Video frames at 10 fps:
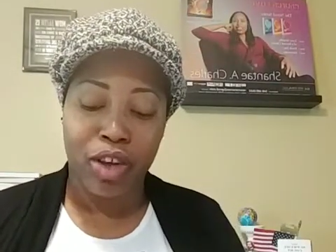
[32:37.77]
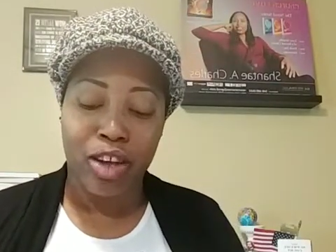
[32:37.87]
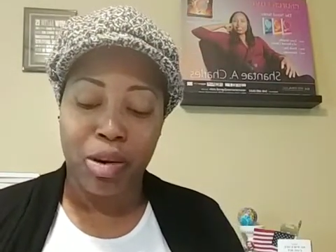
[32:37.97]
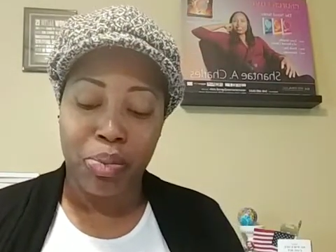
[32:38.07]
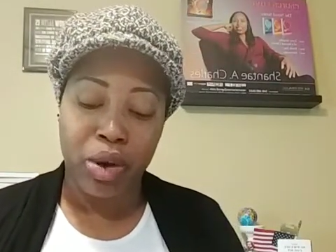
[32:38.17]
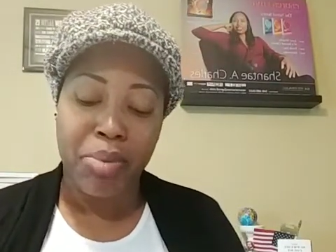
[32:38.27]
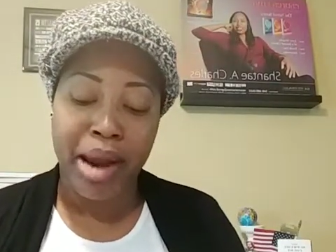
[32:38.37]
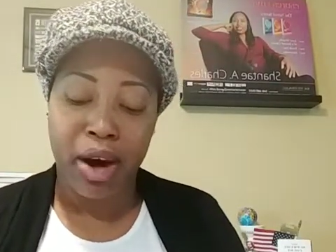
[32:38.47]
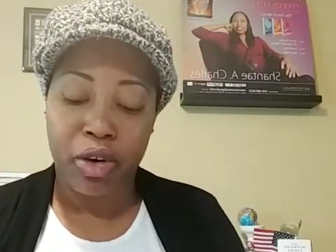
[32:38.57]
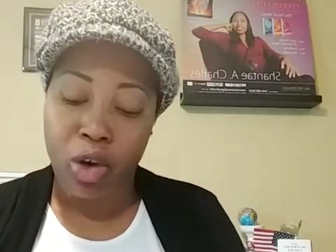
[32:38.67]
into
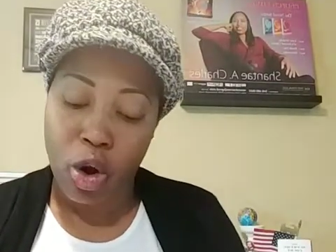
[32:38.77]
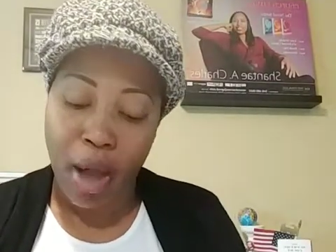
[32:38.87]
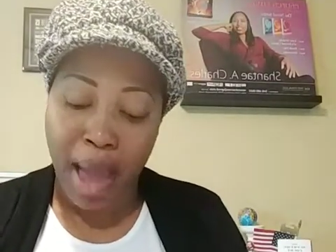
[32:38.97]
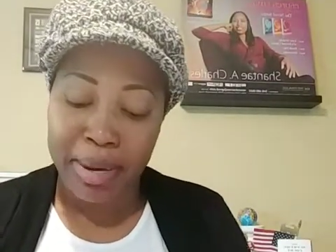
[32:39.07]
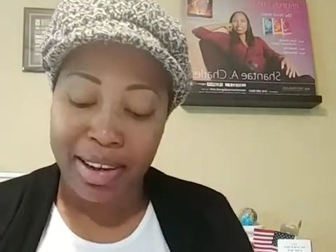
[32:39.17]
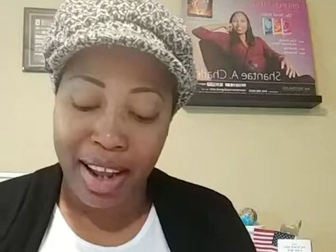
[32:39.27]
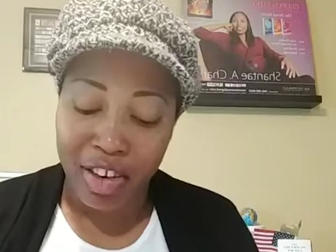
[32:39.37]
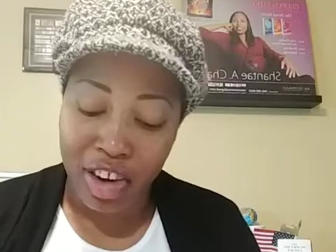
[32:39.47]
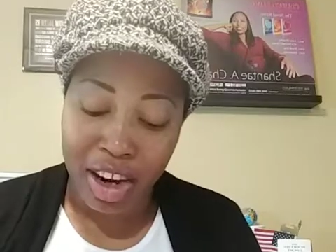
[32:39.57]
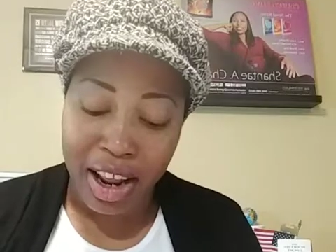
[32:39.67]
premarital
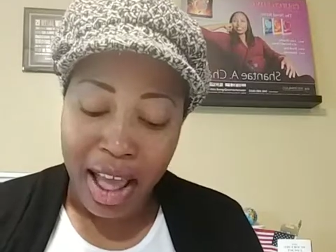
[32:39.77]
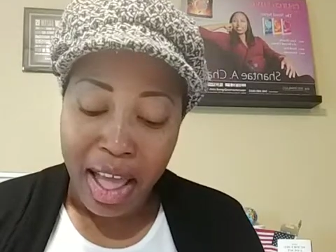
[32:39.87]
cohabitation